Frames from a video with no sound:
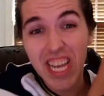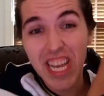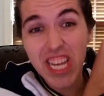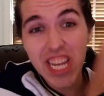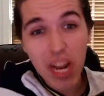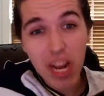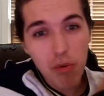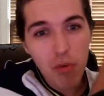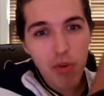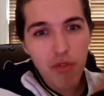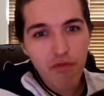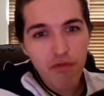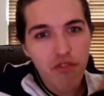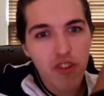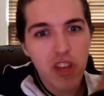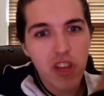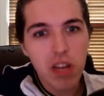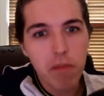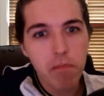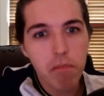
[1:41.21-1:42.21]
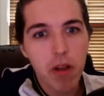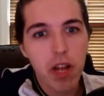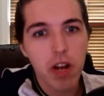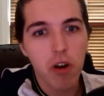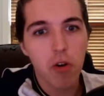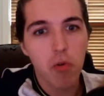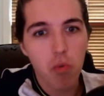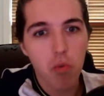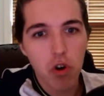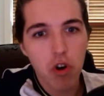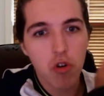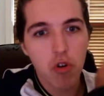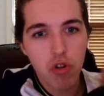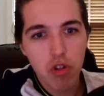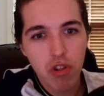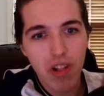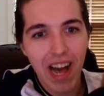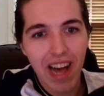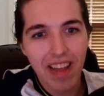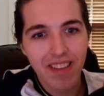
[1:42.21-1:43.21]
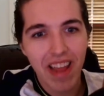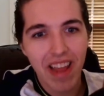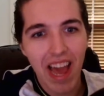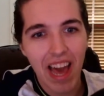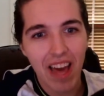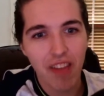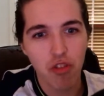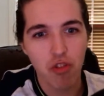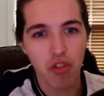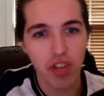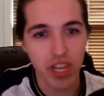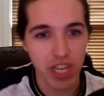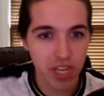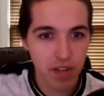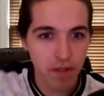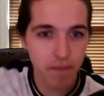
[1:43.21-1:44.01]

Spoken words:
Gareth freaking Bale, world-class athlete.